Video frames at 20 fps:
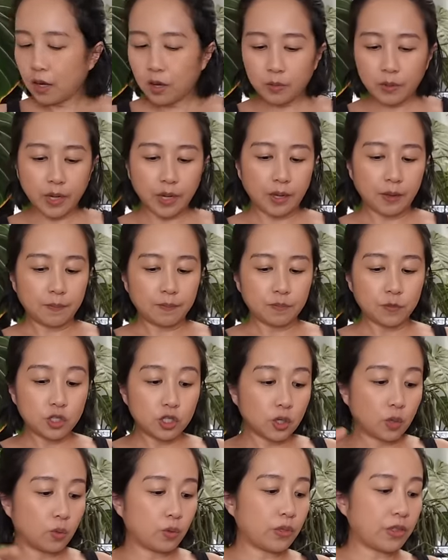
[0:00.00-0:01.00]
Okay,
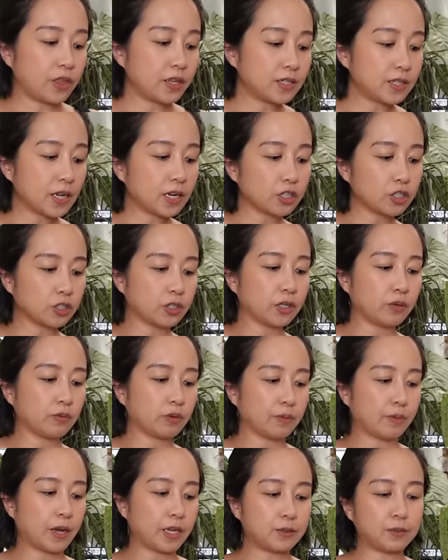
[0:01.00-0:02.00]
so this actually
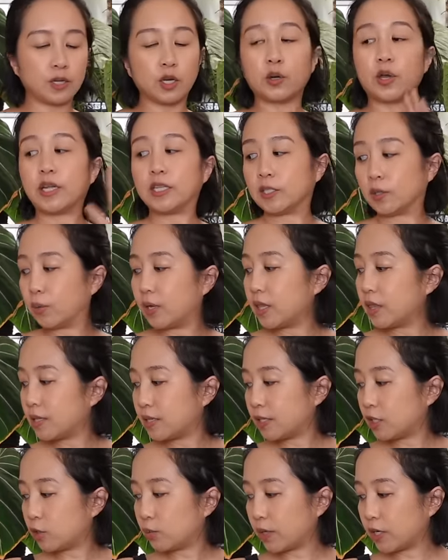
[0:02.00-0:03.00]
reminds me, okay, so in this
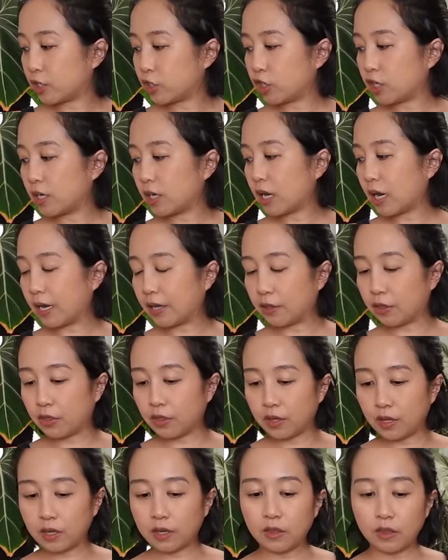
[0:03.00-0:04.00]
situation, I
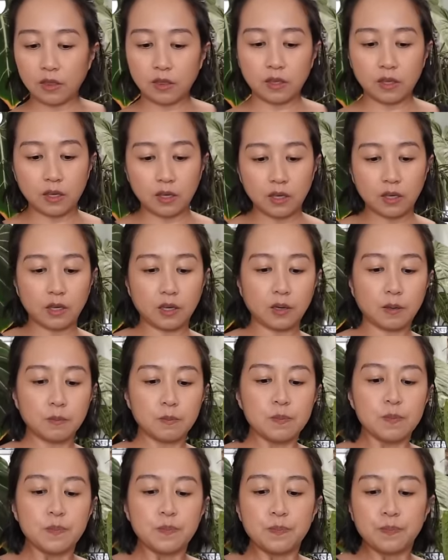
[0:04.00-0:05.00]
think the
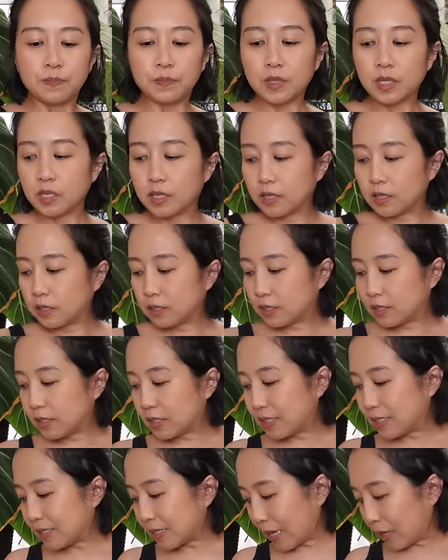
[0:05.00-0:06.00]

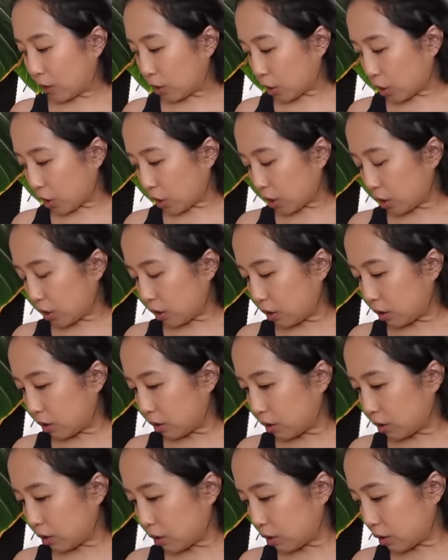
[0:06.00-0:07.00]
seller,
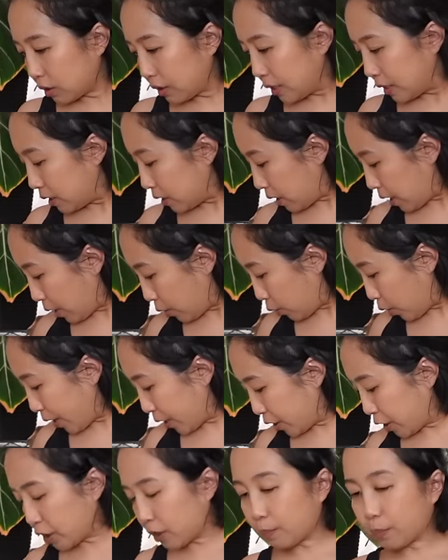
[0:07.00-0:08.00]
oh, I
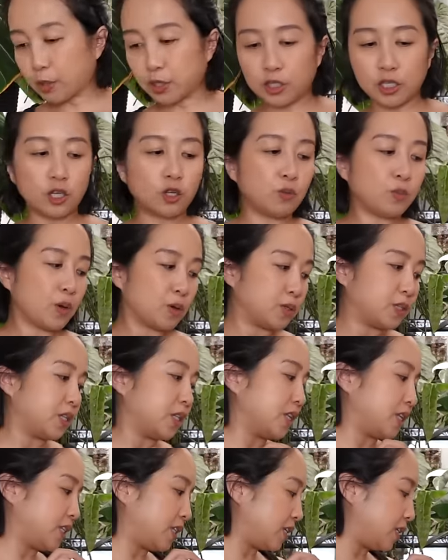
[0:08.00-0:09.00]
think the person who posted
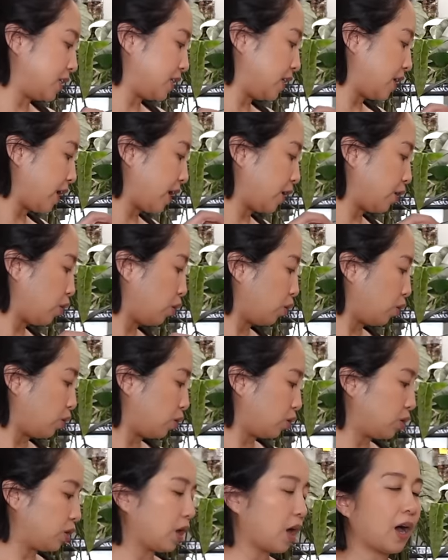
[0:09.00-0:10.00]
this is the
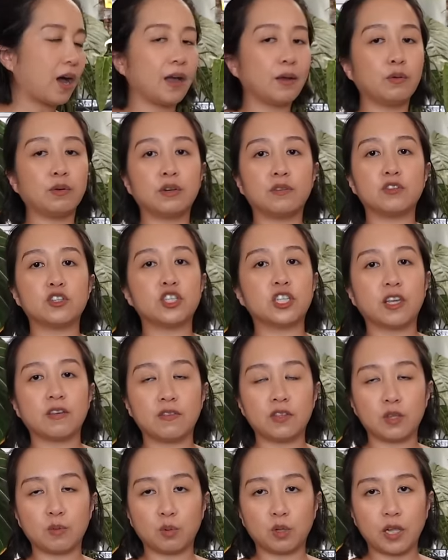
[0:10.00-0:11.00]
a-hole. I would have just
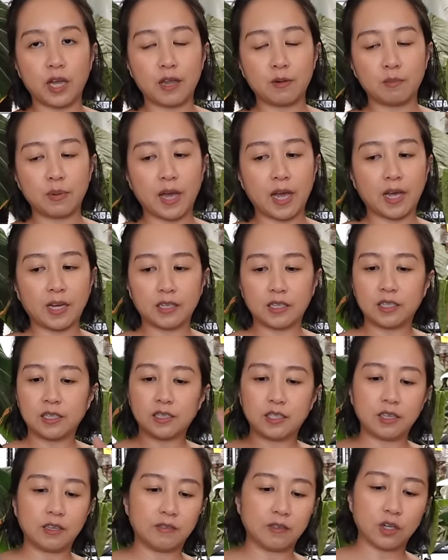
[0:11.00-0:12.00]
given the plant back,
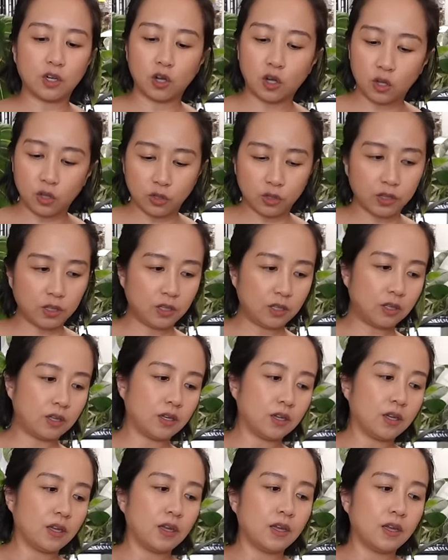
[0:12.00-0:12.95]
given all the